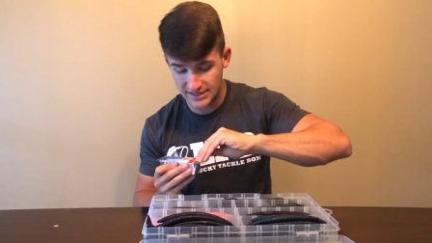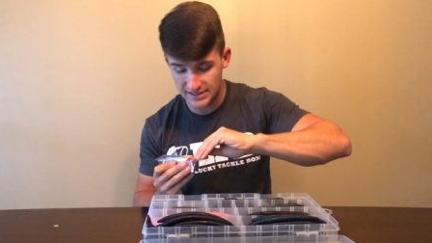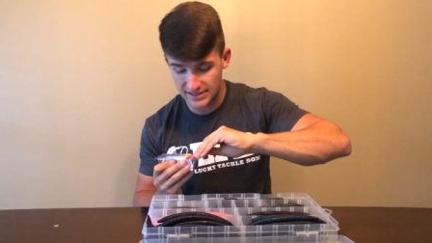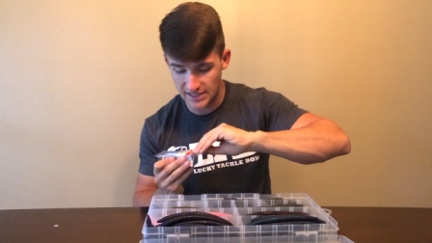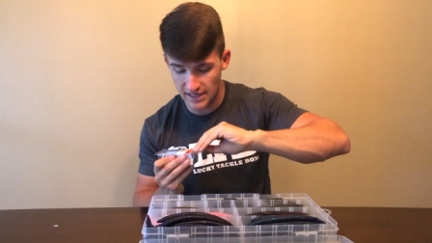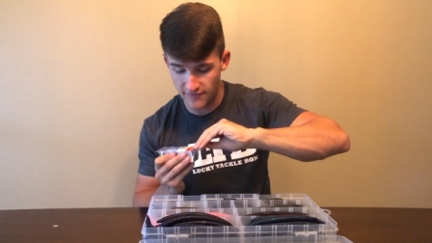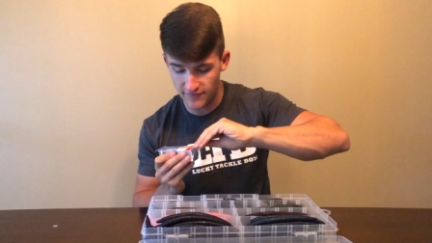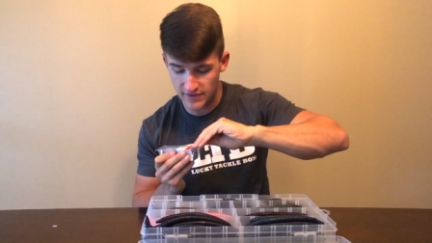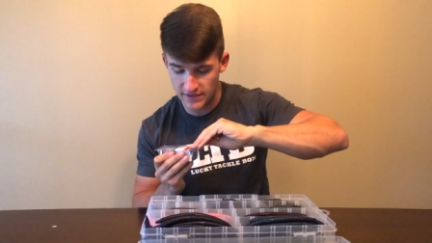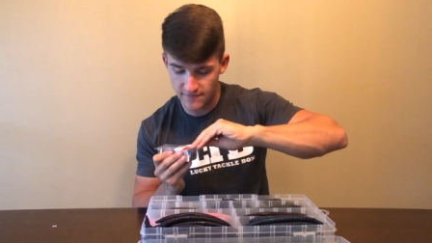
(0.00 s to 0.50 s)

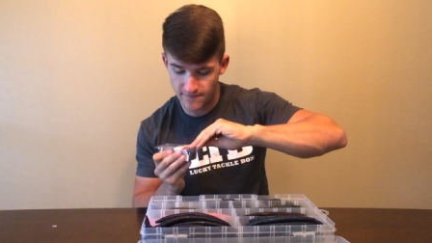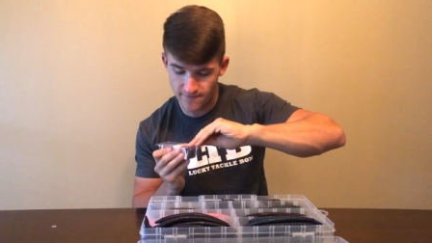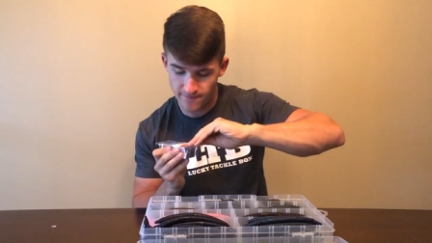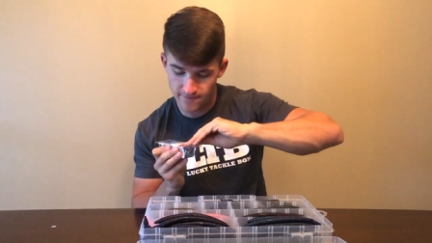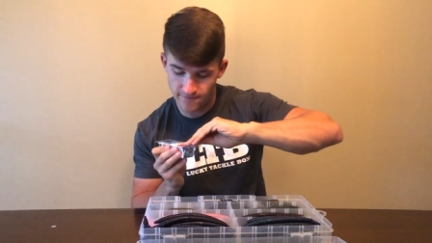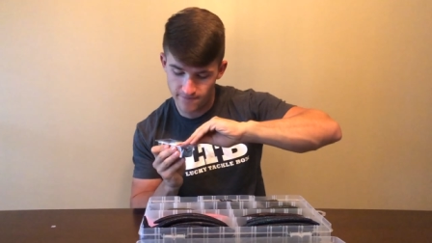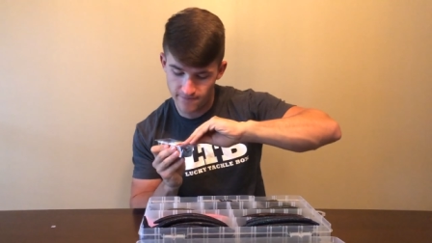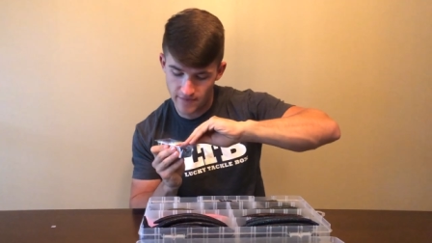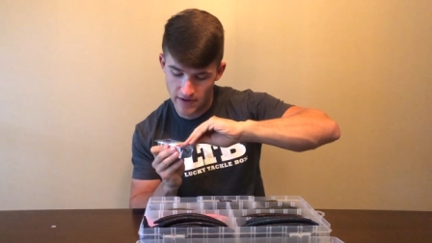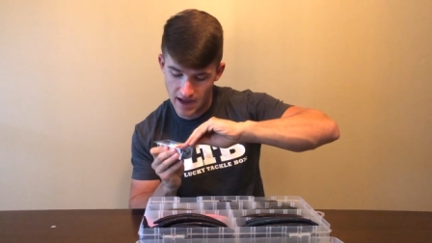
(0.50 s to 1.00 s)

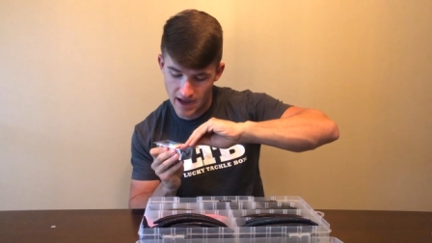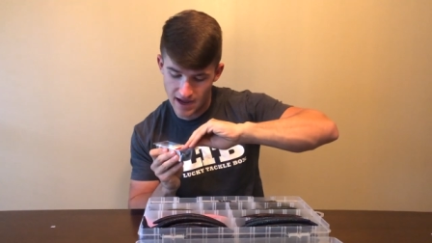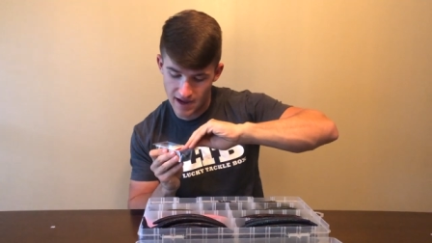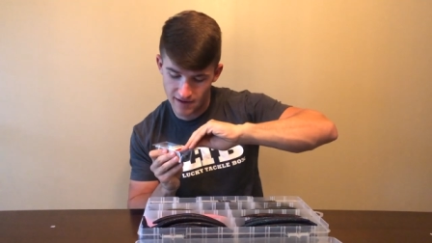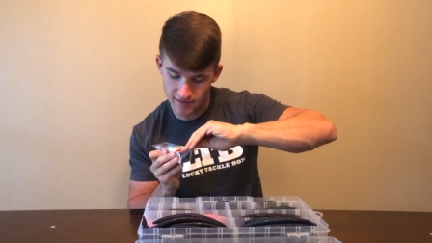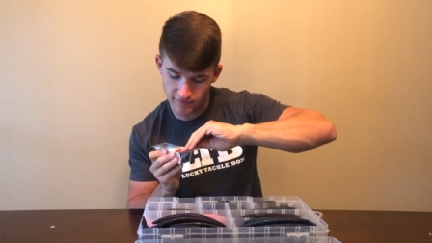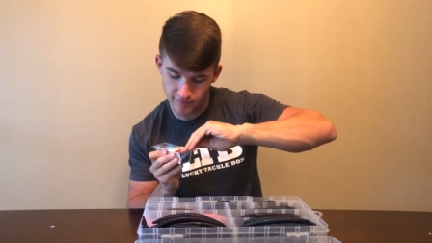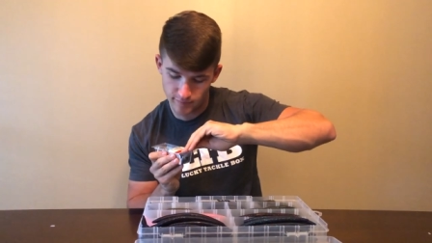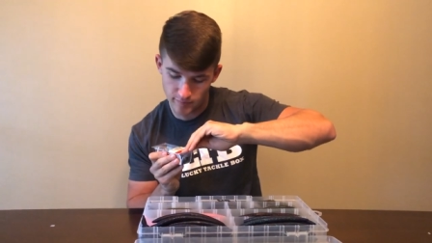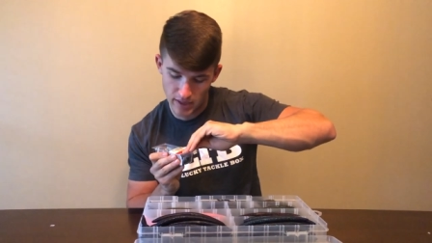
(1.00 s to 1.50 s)

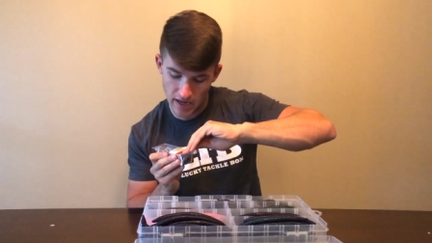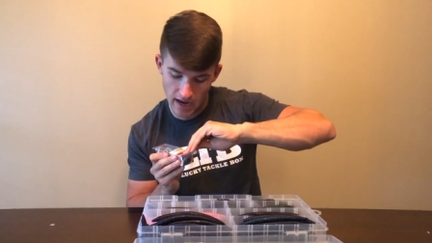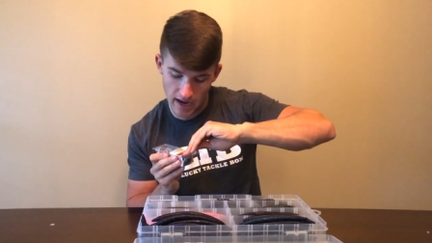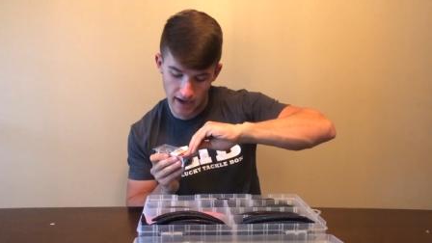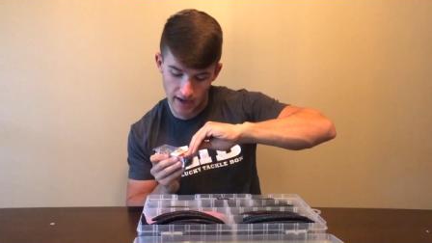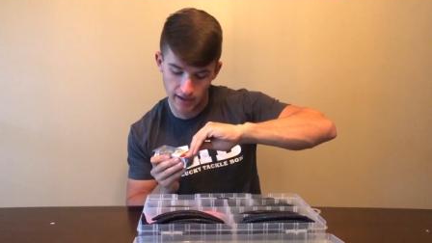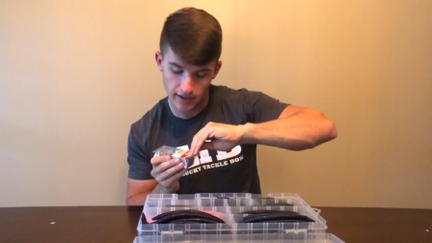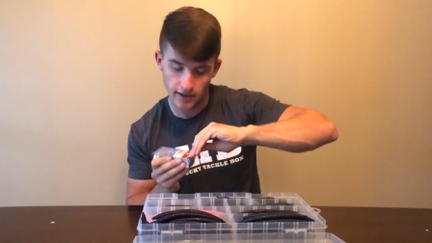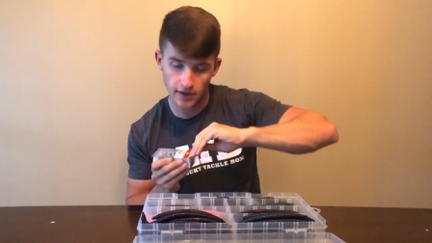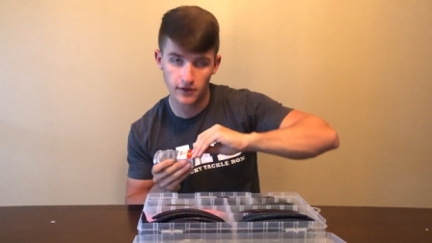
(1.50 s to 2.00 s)
75
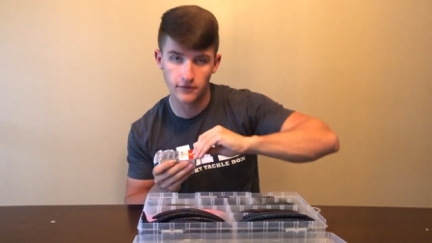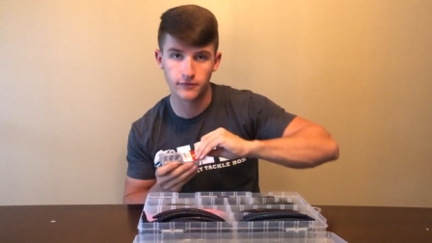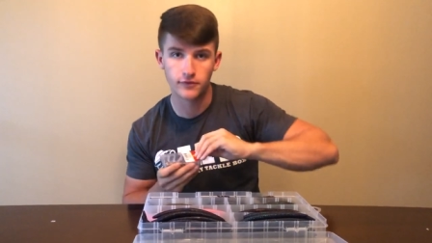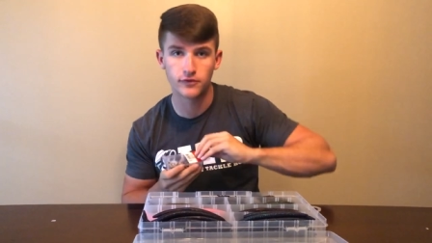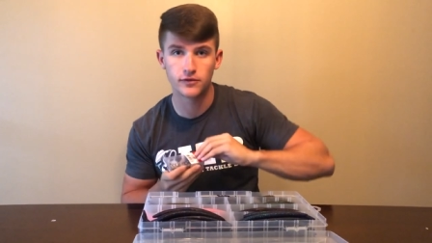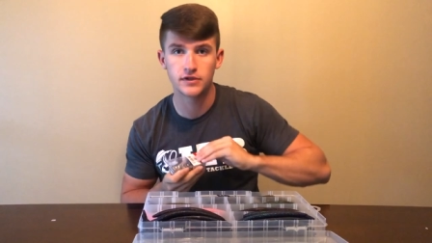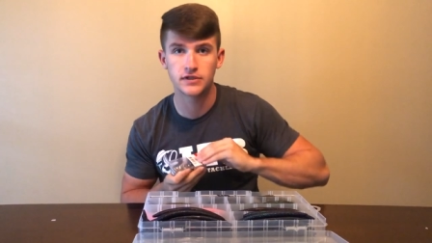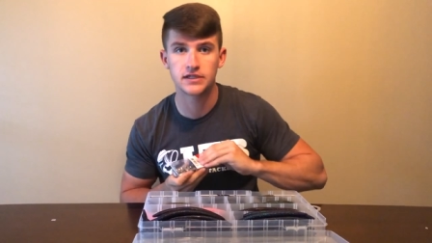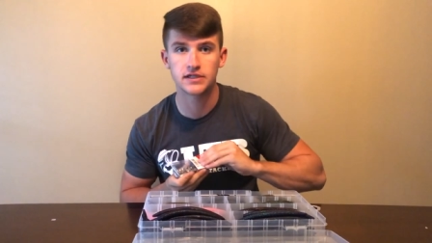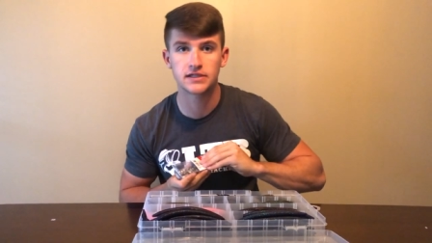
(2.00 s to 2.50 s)
pack of
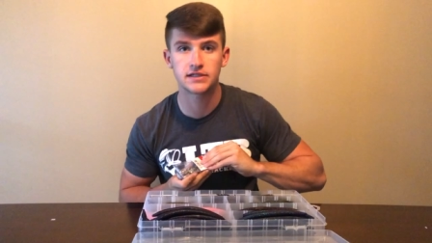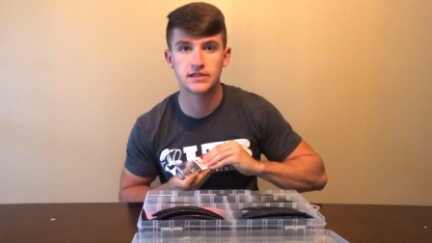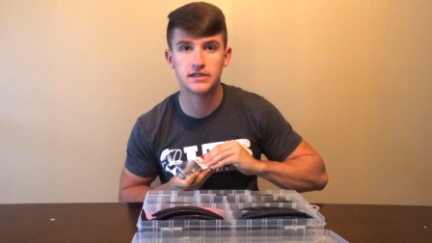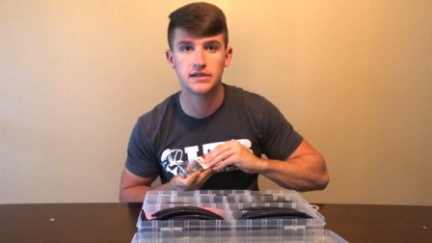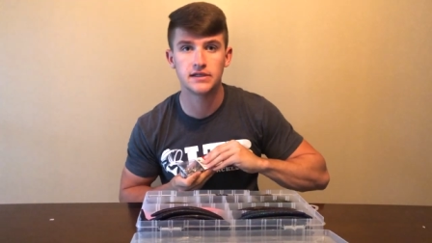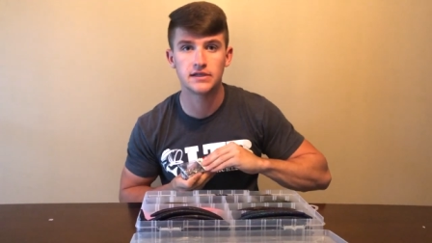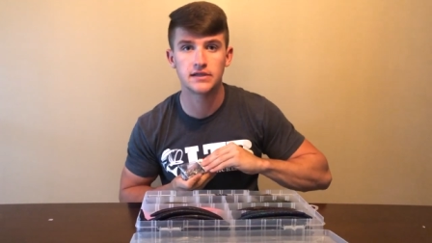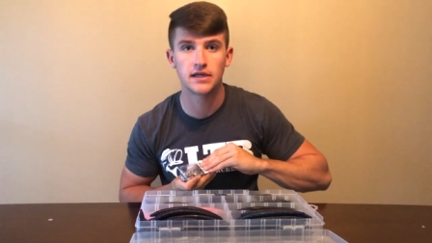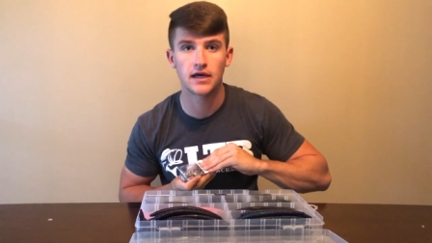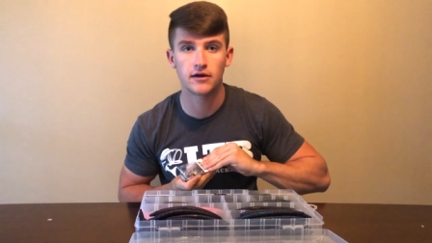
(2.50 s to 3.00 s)

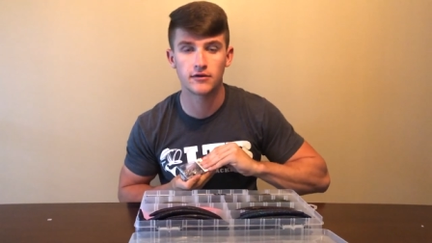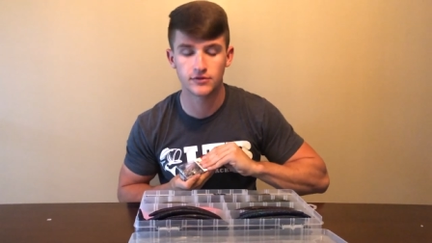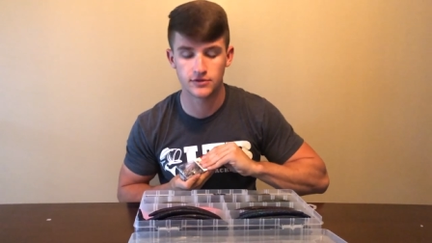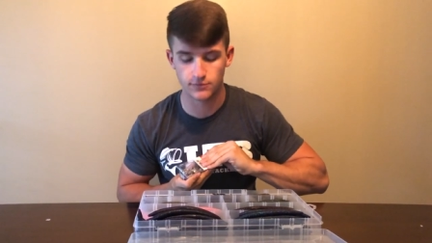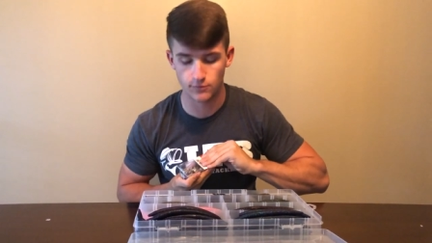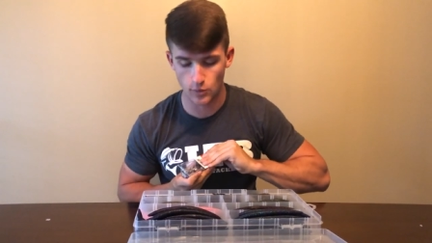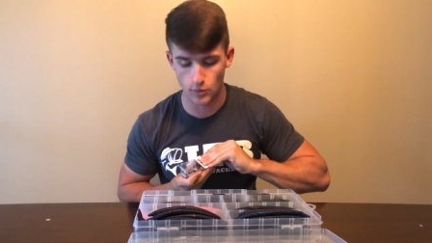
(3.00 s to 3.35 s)
316th ounce